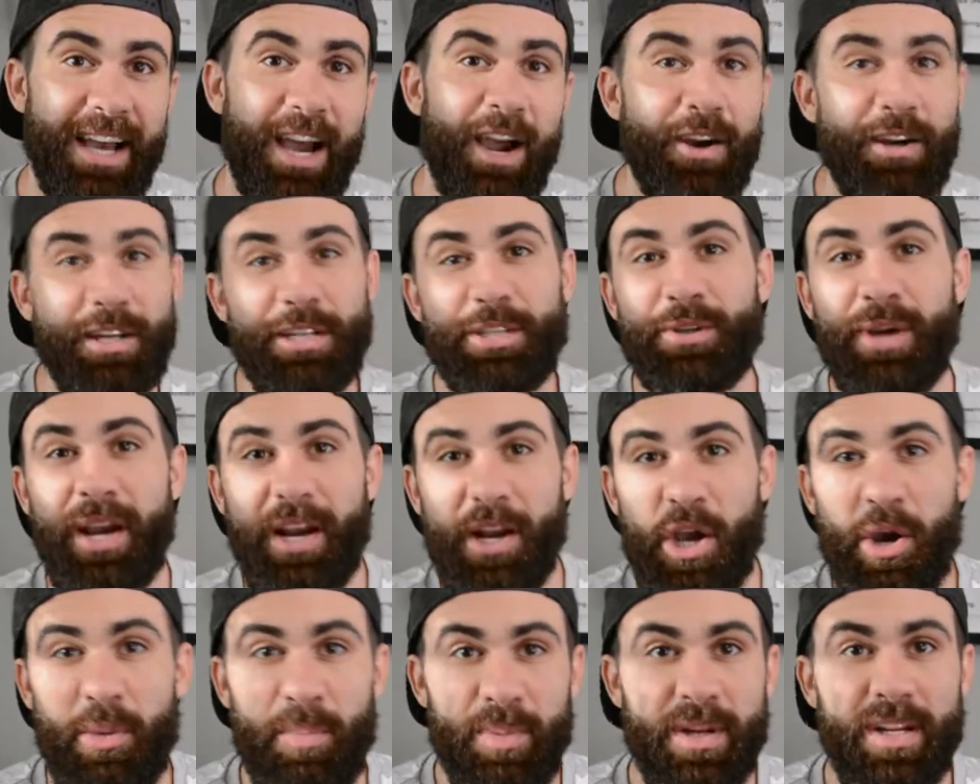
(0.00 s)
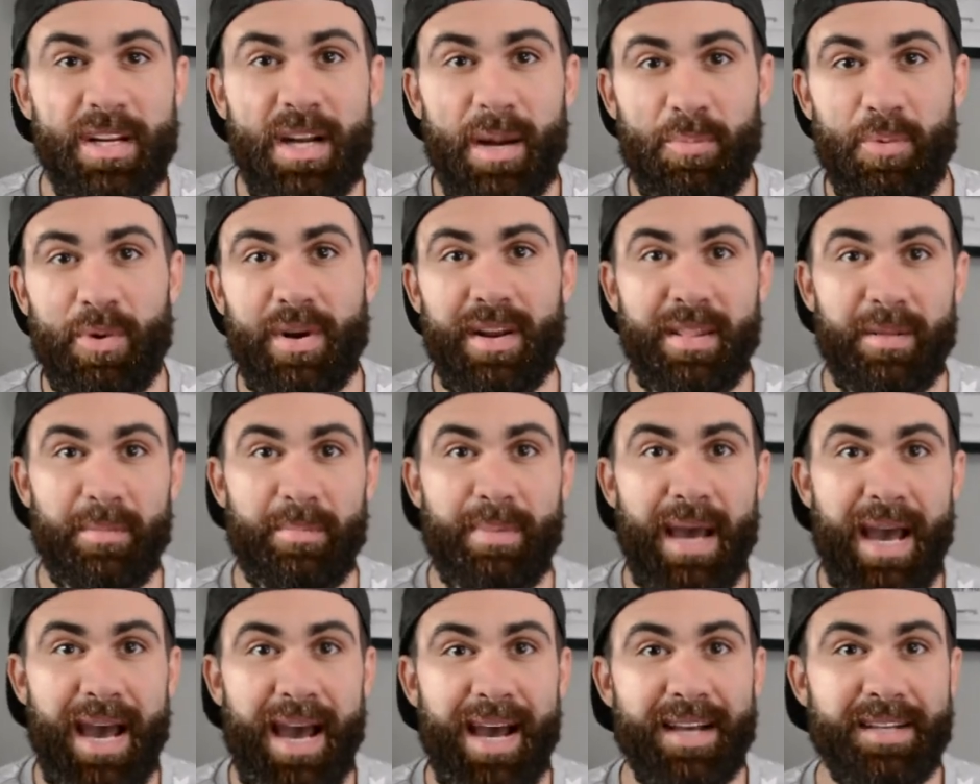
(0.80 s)
I already tried opening up one of the
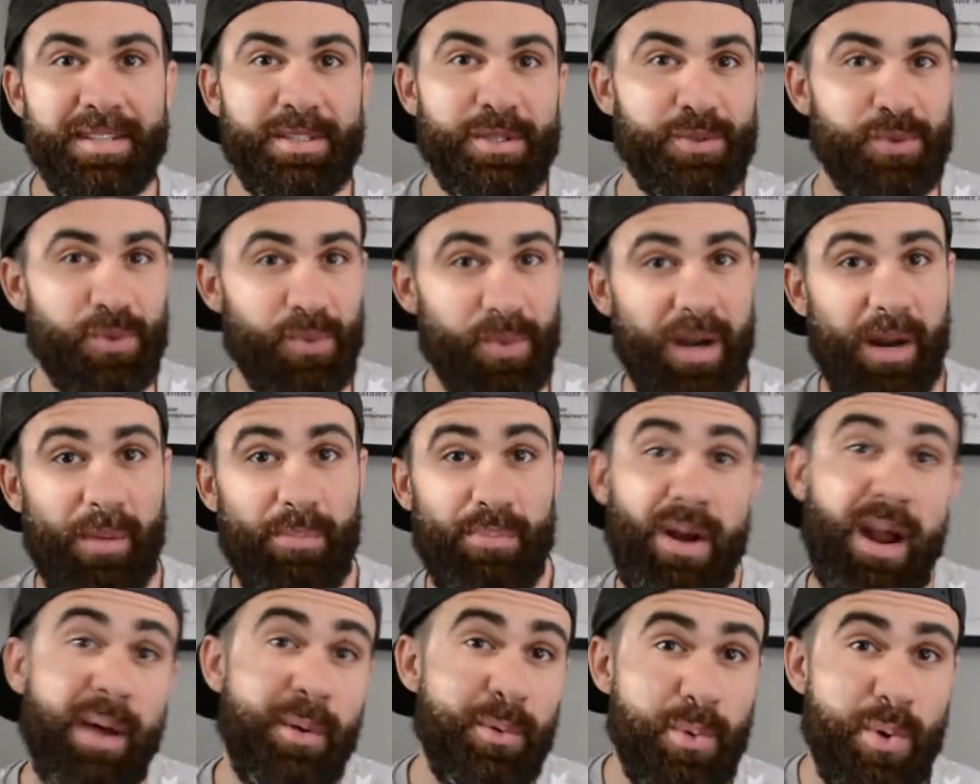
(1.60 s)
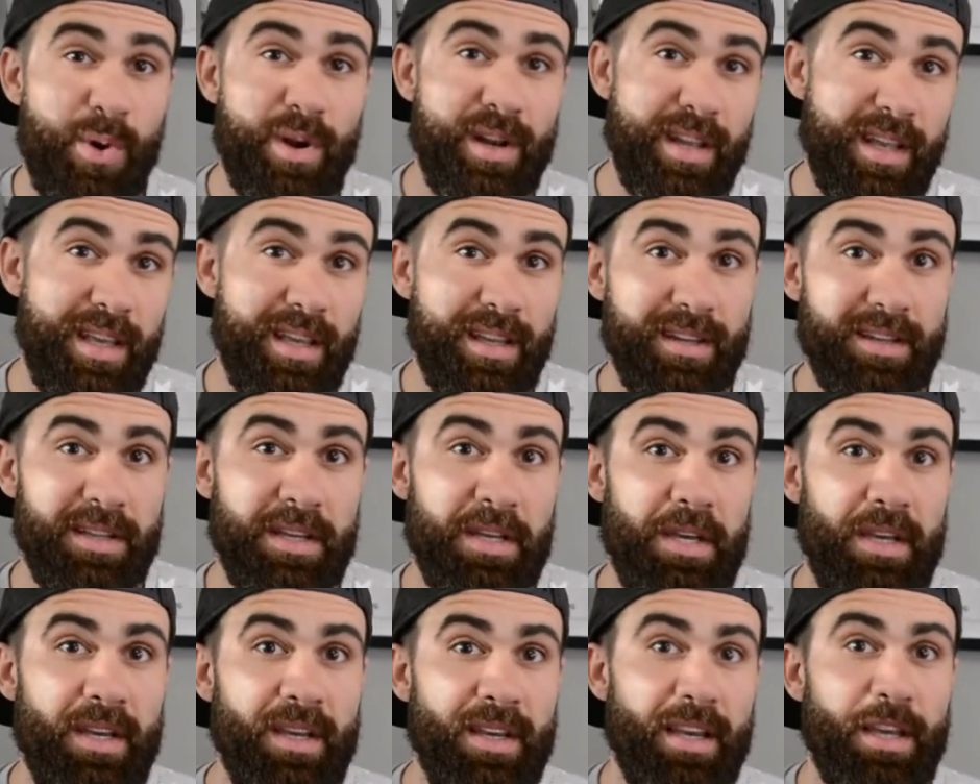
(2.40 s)
bags. It was the one I probably won't eat.
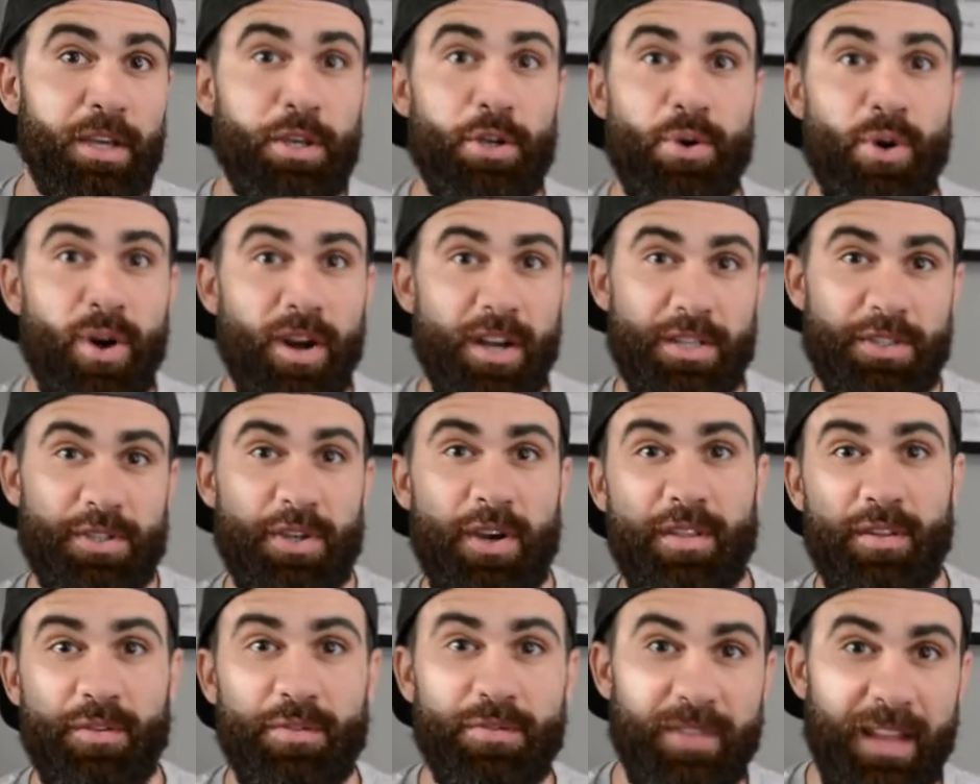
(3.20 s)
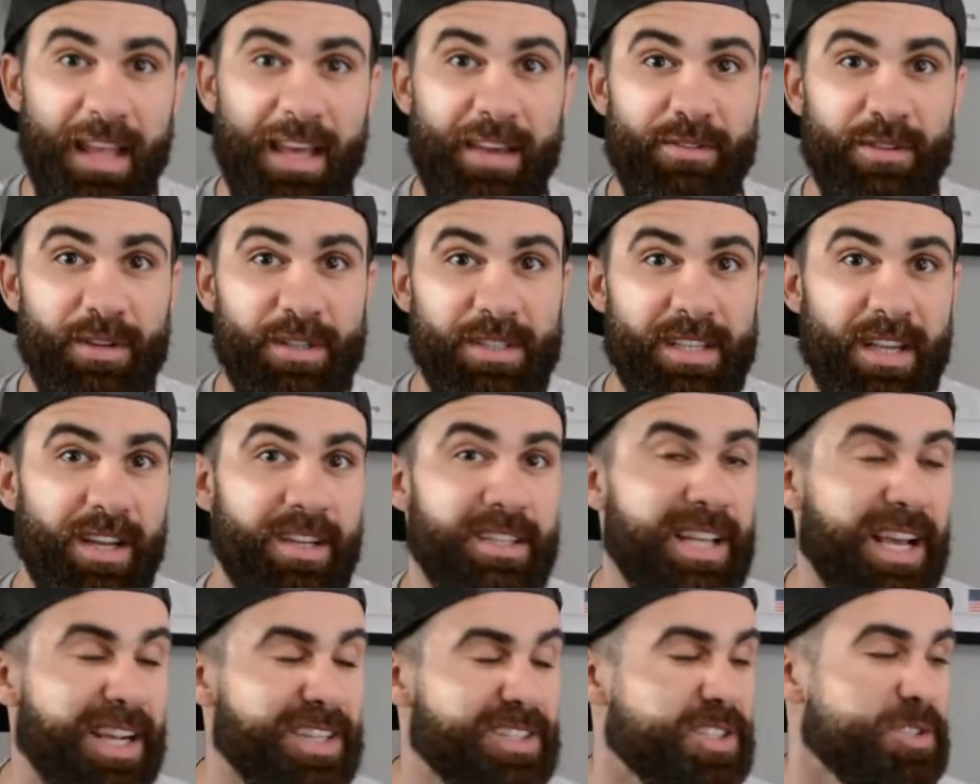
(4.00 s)
You already saw the flavors there,
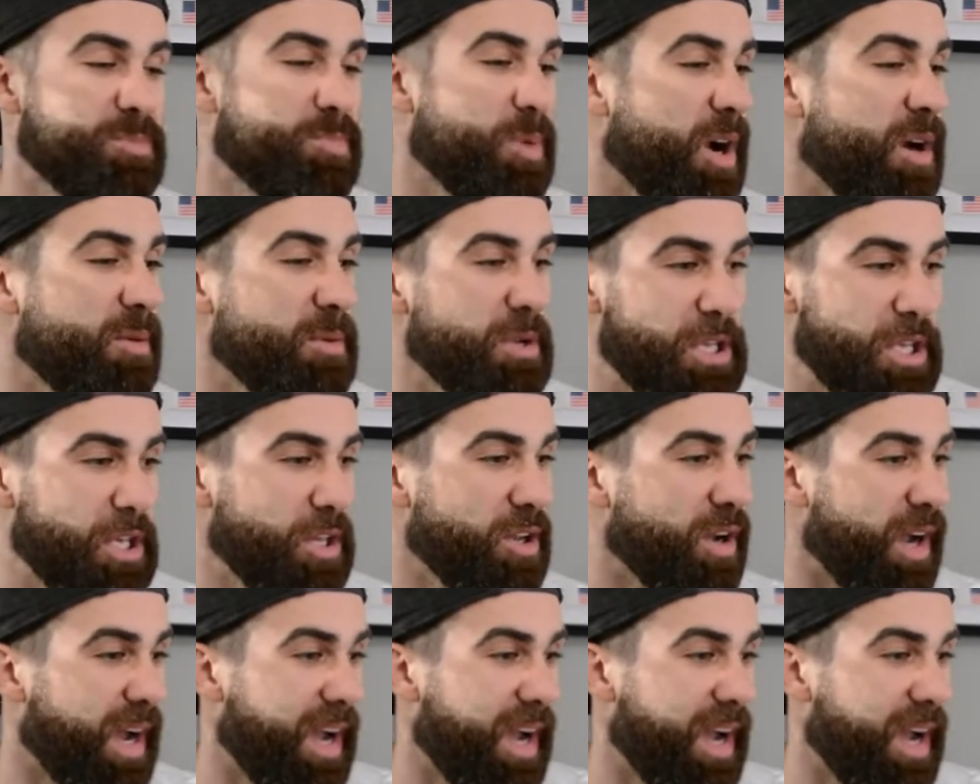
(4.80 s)
Texas barbecue.